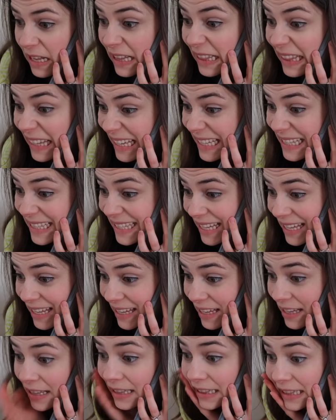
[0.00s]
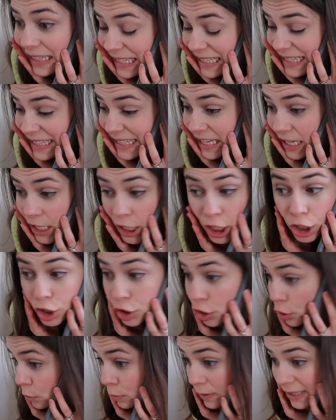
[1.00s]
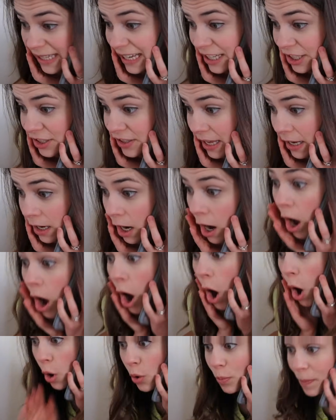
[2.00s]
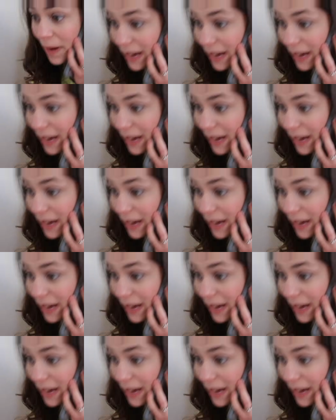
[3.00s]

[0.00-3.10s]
Lizzy! Lizzy! Don't touch that! Oh